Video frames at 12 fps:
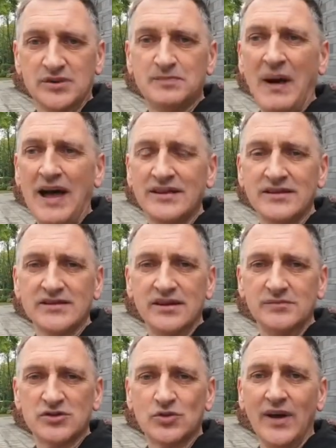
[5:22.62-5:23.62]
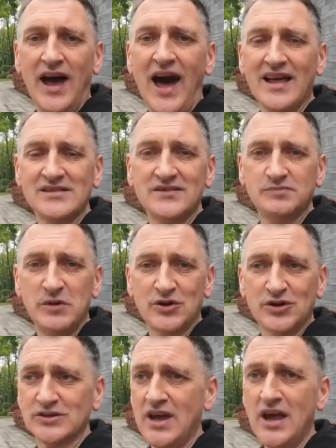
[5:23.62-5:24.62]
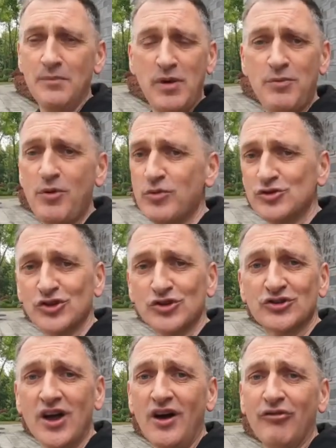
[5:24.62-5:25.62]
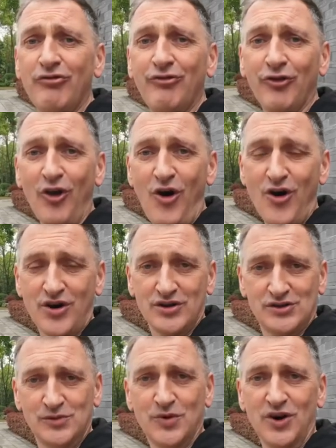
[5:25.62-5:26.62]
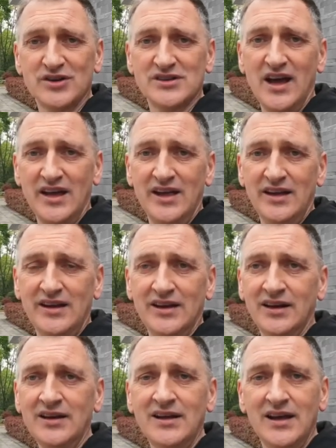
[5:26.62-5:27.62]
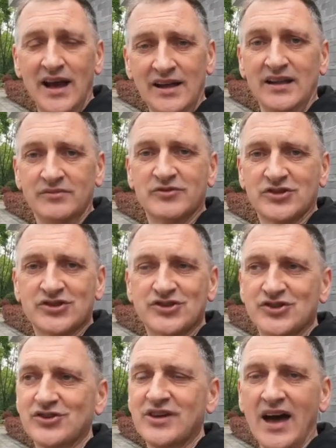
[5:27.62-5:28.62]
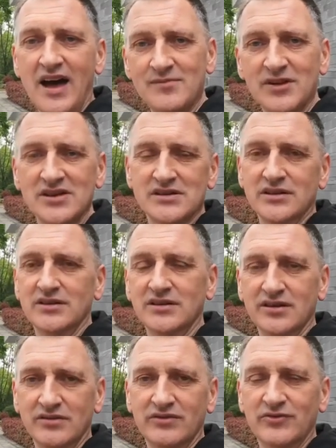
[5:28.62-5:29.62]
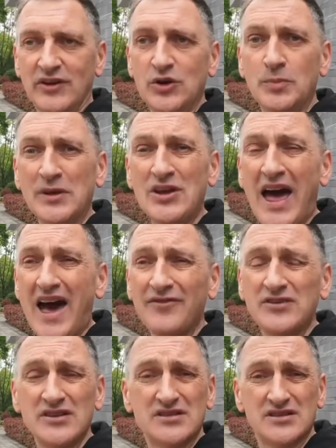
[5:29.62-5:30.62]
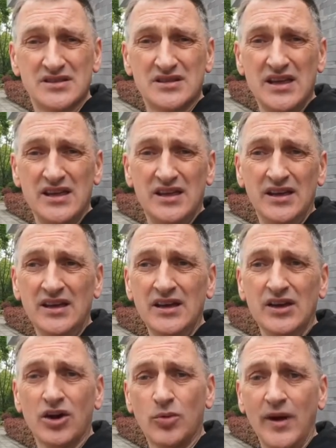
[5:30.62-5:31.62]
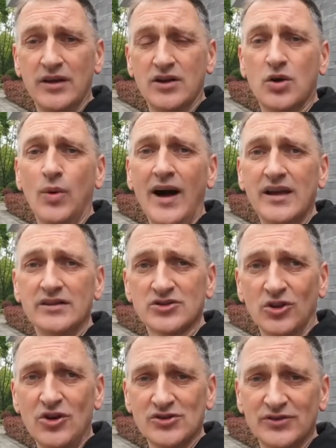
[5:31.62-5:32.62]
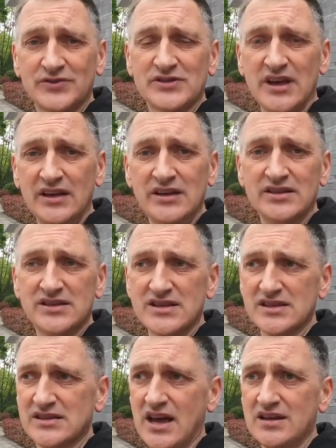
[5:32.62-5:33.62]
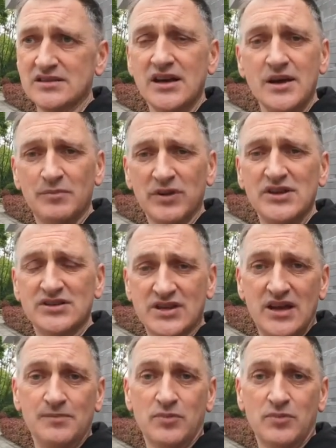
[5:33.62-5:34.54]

was pandas and it was quite active, because people would just flock towards that area, and then cameras and the video, but you have to stay quite quiet. There's lots of signage that says please keep